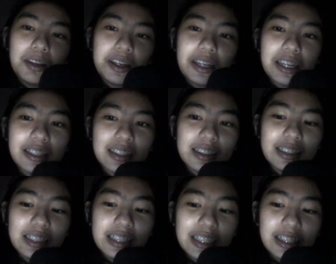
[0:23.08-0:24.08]
okay,
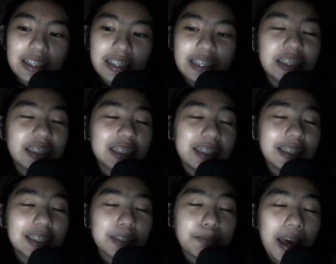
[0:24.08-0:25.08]
it's
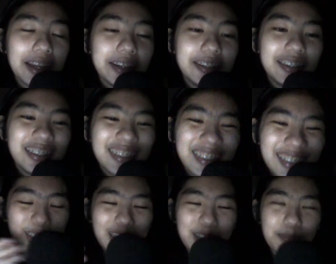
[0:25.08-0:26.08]
bad.
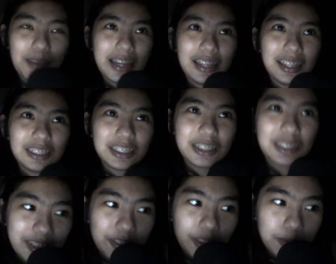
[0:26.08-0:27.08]
It's bad. I'll just
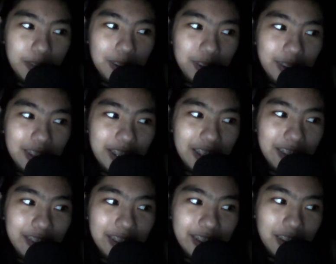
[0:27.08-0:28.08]
refilm the entire
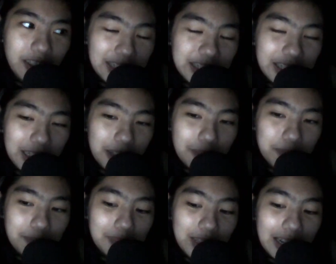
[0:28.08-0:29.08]
thing next time.
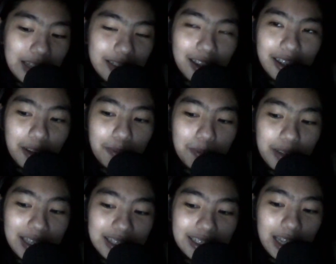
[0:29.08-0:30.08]
And I thought
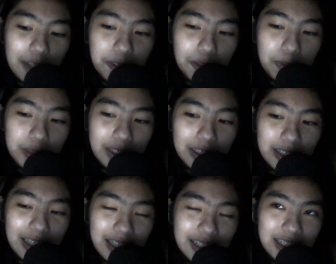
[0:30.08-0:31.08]
next time would be the
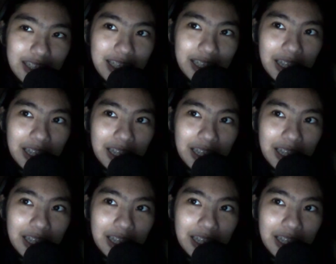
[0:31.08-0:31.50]
next day